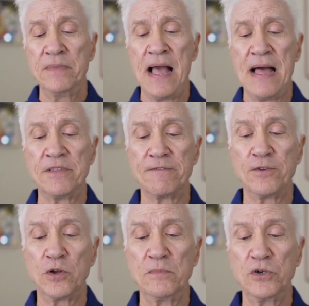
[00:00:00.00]
And the
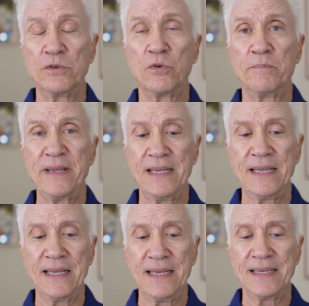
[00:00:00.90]
full moon will be
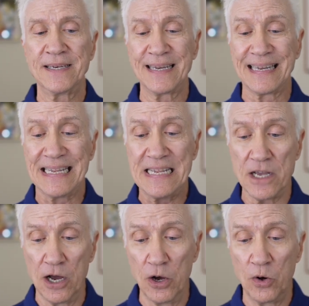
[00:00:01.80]
in
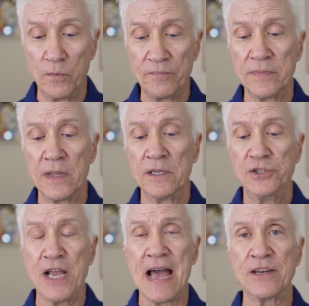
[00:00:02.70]
Leo,
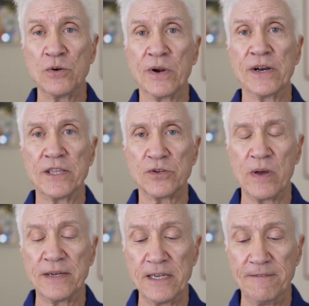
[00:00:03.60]
January the
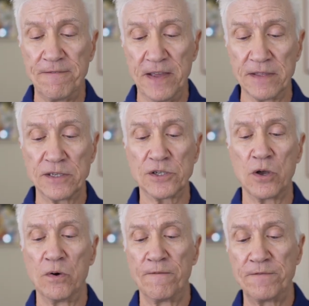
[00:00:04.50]
25th.
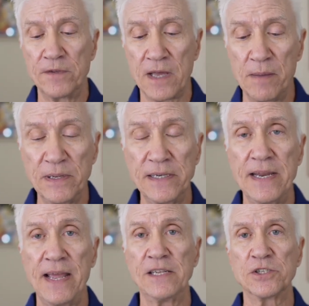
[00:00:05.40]
So, a couple of
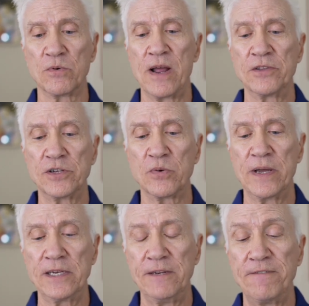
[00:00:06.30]
days around the
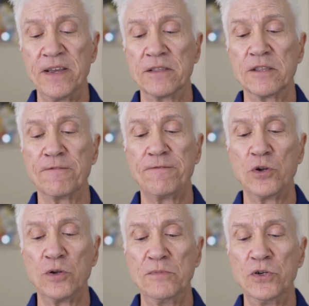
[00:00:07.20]
25th, the
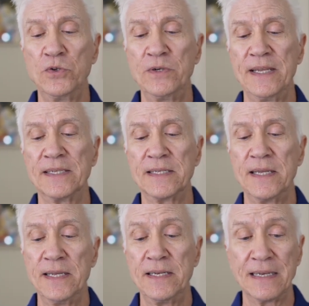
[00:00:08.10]
full moon
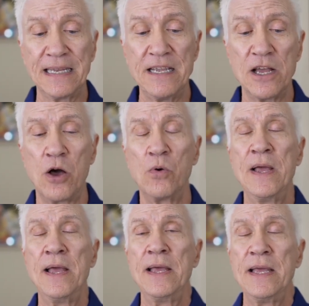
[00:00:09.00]
is in Leo
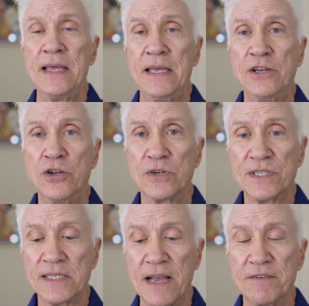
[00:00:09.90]
in your
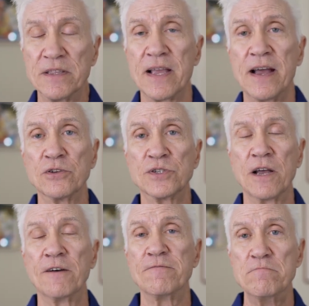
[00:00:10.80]
seventh house
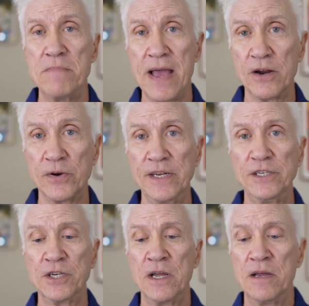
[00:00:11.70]
of
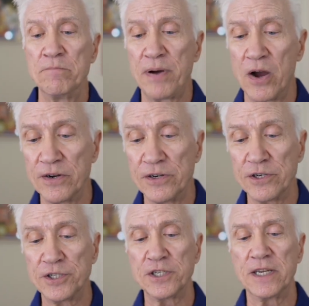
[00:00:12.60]
marriage,
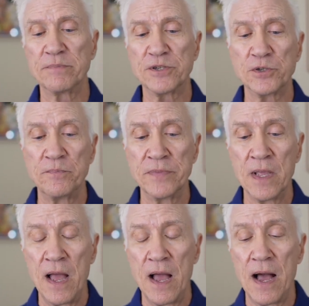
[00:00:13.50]
partnerships,
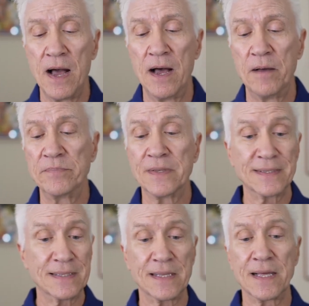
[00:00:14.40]
um,
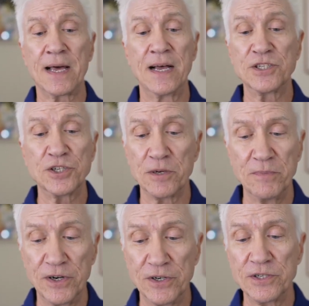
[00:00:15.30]

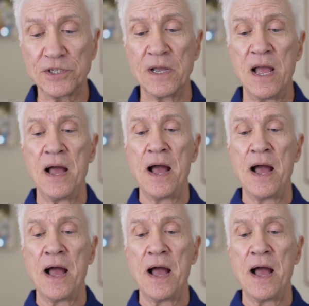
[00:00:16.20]
customers.